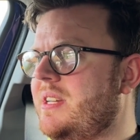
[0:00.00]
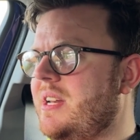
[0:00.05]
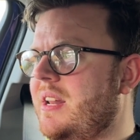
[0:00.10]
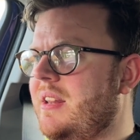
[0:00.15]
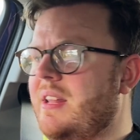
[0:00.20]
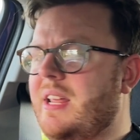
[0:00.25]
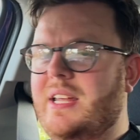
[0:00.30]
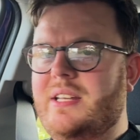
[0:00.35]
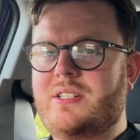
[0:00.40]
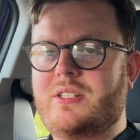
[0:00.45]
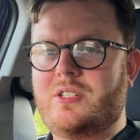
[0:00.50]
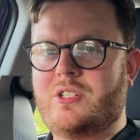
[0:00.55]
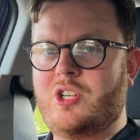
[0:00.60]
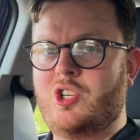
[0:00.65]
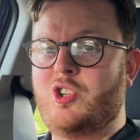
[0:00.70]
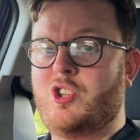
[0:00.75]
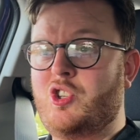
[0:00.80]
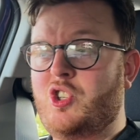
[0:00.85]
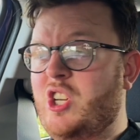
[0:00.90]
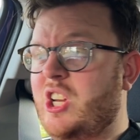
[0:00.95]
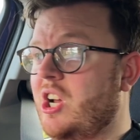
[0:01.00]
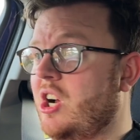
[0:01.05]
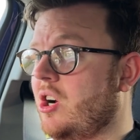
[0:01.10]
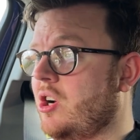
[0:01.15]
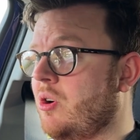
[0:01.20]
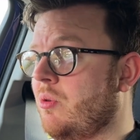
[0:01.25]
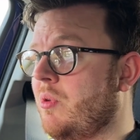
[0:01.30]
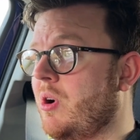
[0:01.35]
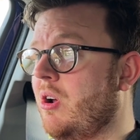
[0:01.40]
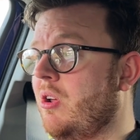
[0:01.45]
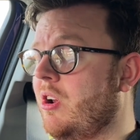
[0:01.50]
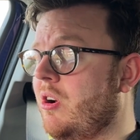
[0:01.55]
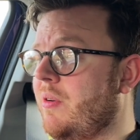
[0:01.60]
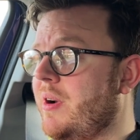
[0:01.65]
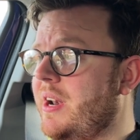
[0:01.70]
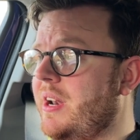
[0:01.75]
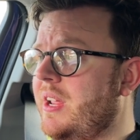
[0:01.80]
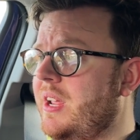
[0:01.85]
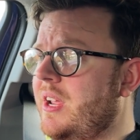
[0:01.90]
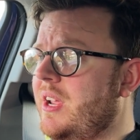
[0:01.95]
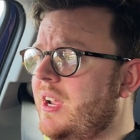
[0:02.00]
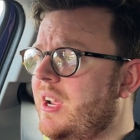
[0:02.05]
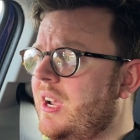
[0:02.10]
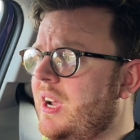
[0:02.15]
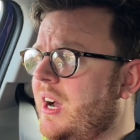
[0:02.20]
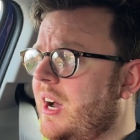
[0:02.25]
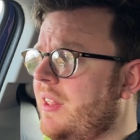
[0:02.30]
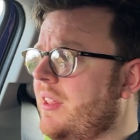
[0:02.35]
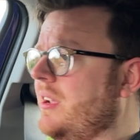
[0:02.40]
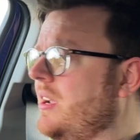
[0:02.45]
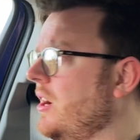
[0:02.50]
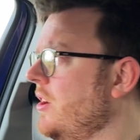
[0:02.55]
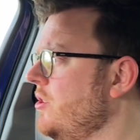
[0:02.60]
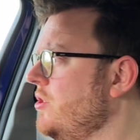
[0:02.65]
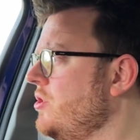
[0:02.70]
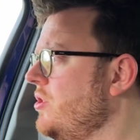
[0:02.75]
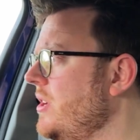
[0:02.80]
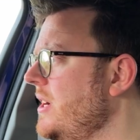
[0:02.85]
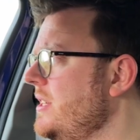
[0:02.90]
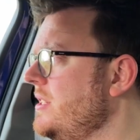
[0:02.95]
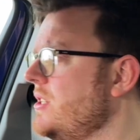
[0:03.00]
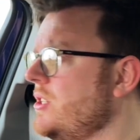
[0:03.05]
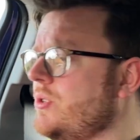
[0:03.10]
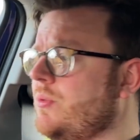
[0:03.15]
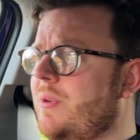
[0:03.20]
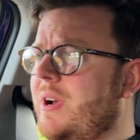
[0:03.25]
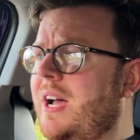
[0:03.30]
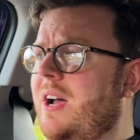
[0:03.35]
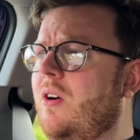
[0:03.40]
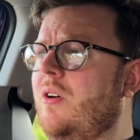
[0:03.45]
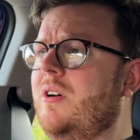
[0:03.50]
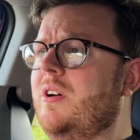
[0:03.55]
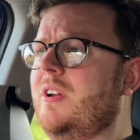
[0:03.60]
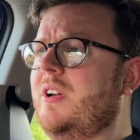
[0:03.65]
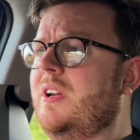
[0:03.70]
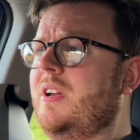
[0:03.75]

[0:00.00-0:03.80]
and then there's the GR Corolla in other countries as well.